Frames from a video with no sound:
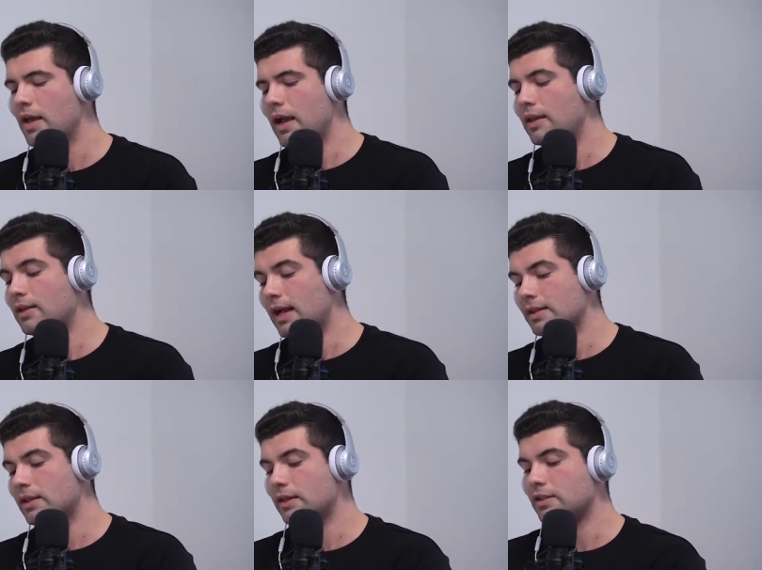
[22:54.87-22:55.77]
And the
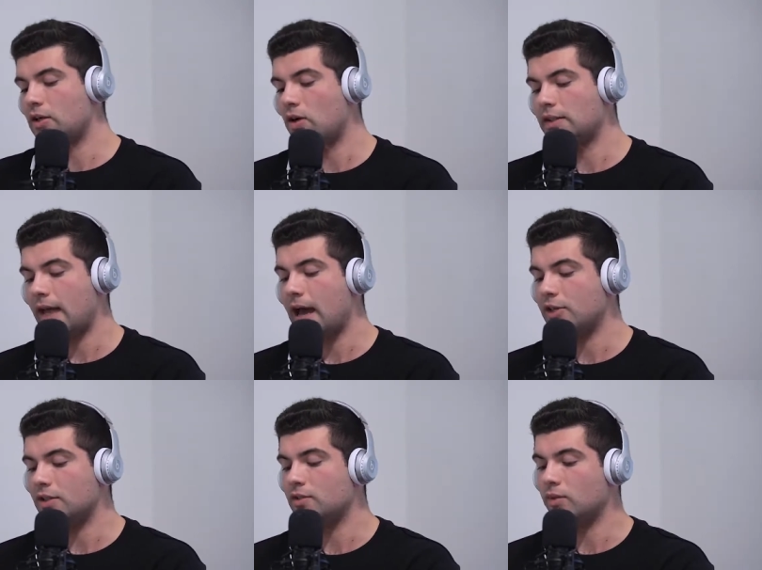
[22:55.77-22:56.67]
last thing is a call to
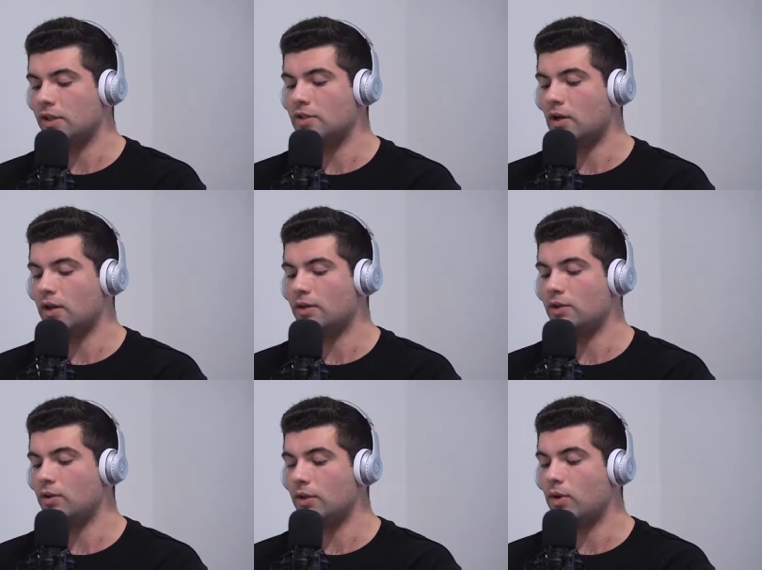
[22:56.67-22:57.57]
action that's really solid.
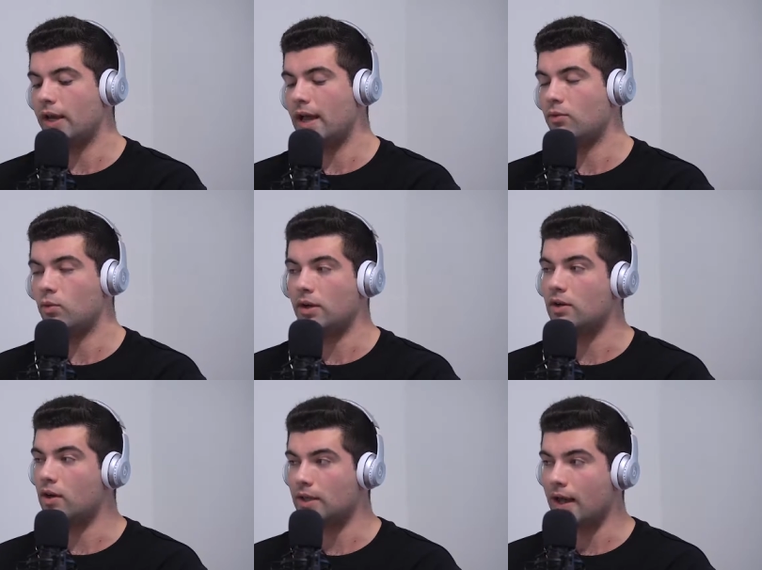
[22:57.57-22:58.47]
You only want to have 1
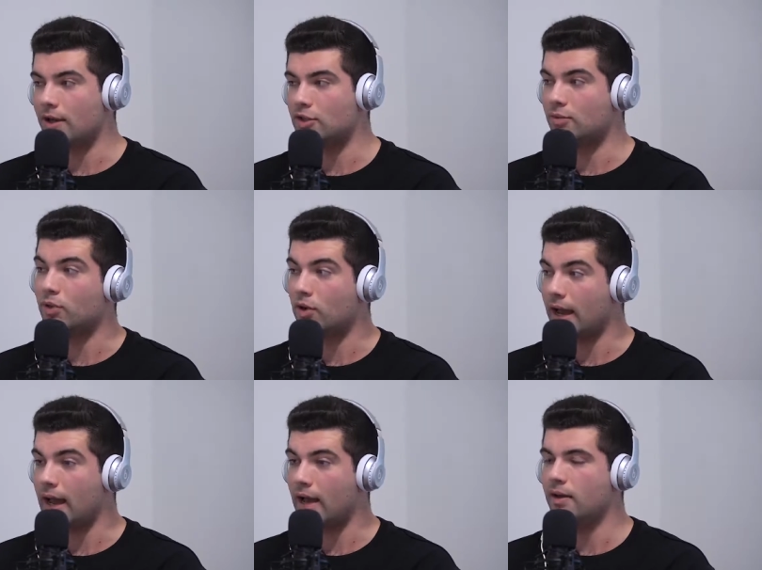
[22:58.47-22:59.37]
call to action per
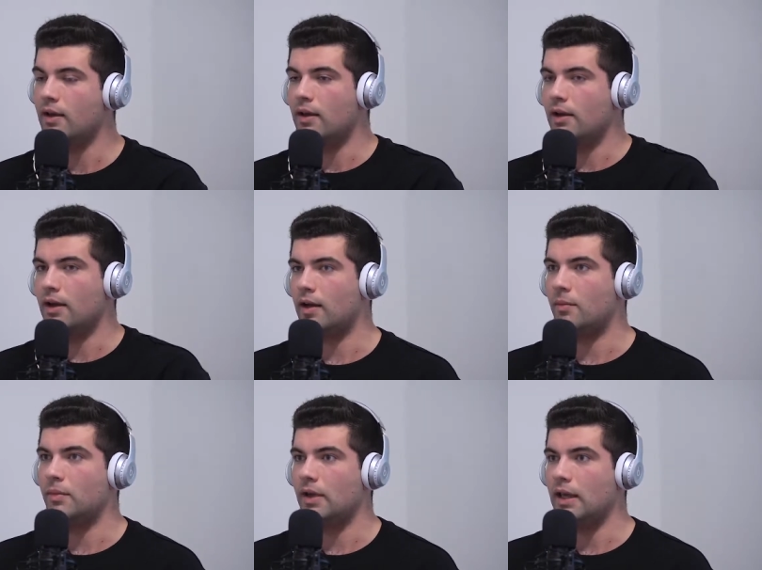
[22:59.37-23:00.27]
ad.
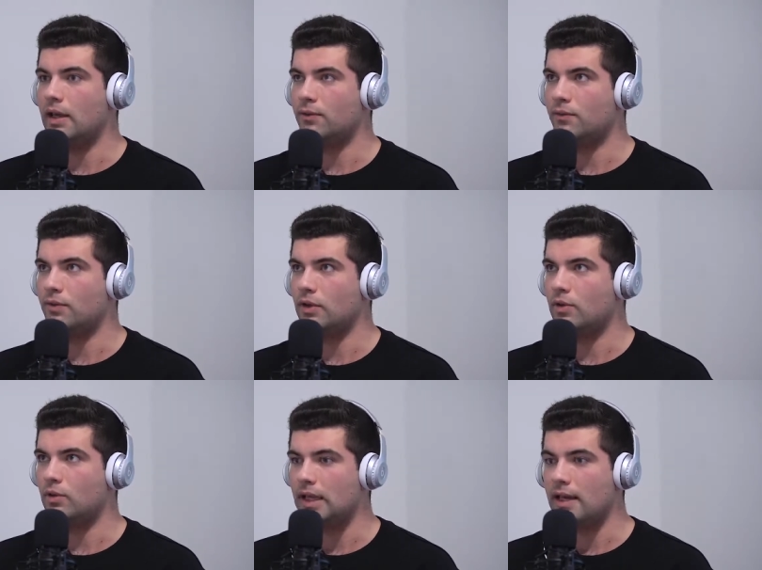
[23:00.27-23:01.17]
If
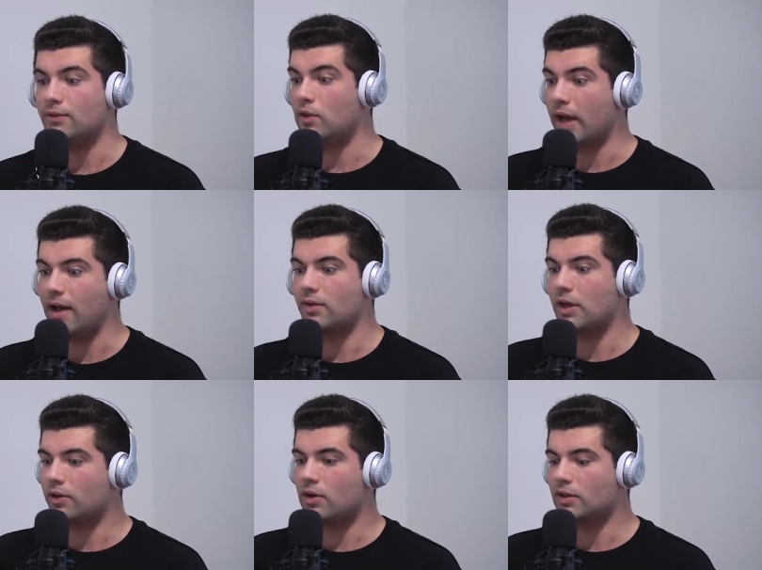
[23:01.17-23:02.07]
you have
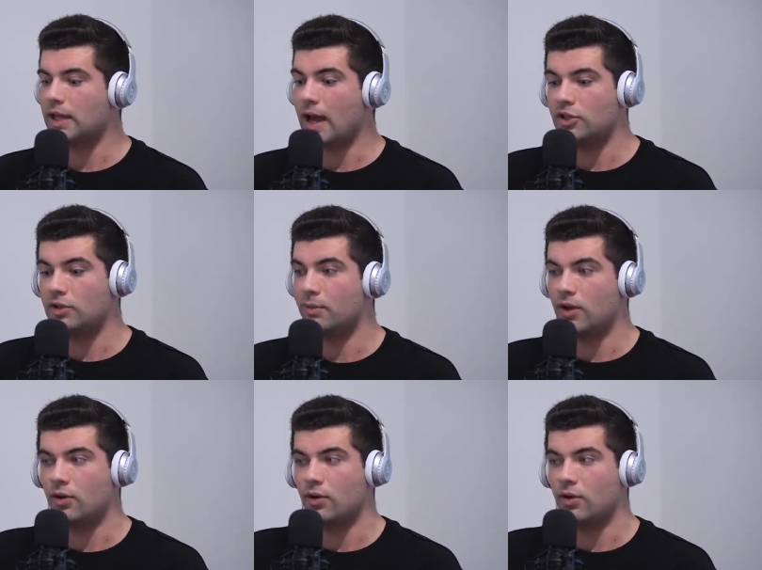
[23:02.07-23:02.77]
another call to action, make